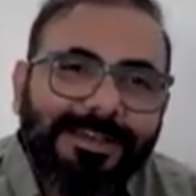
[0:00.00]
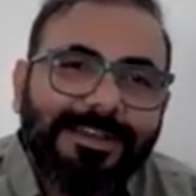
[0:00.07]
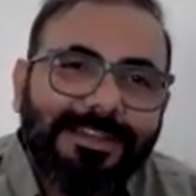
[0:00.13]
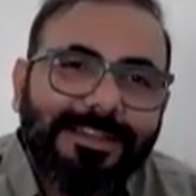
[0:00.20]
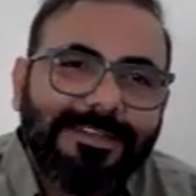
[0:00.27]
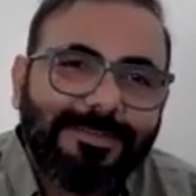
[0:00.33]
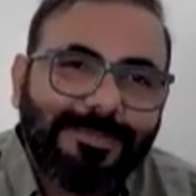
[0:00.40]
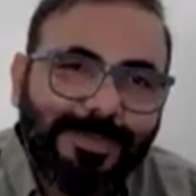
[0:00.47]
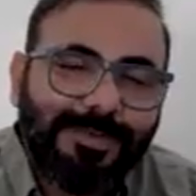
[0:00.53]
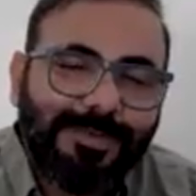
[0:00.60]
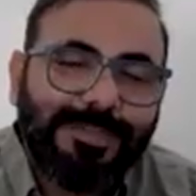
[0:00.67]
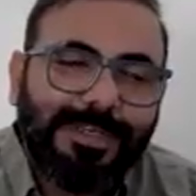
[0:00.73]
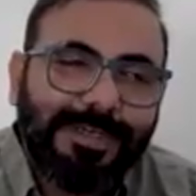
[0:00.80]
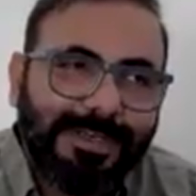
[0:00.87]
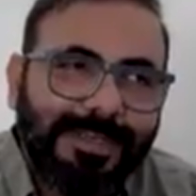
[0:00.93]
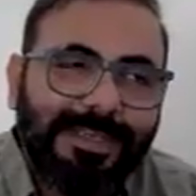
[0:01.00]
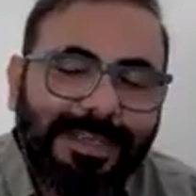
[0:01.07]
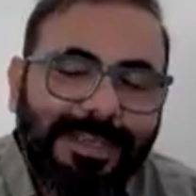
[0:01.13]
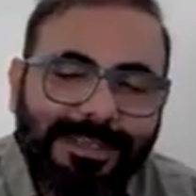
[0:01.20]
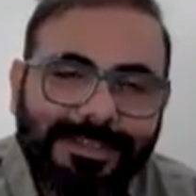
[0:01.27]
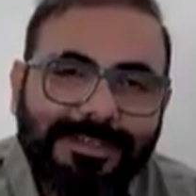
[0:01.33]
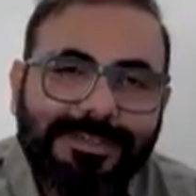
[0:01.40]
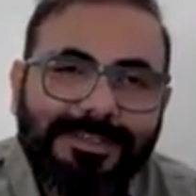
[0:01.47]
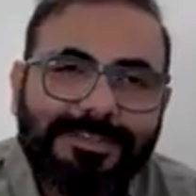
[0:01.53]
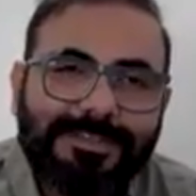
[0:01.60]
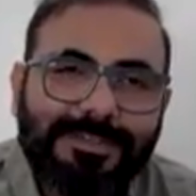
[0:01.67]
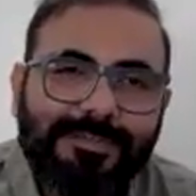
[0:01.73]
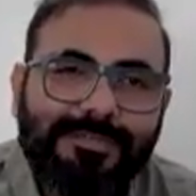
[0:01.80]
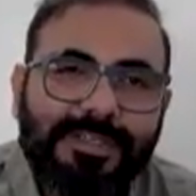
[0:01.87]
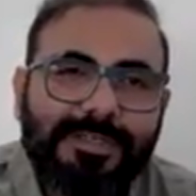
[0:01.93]
the earliest one of the early hires
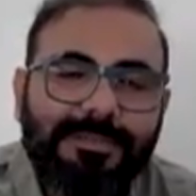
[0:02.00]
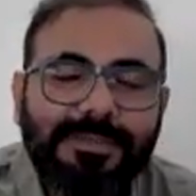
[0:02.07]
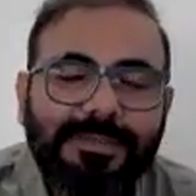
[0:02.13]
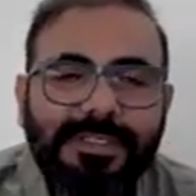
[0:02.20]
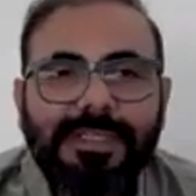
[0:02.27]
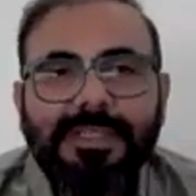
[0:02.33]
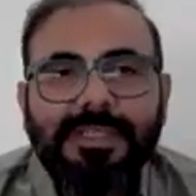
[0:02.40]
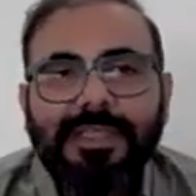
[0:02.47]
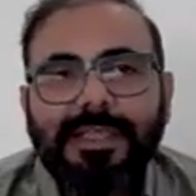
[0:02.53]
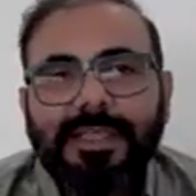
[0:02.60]
of the company.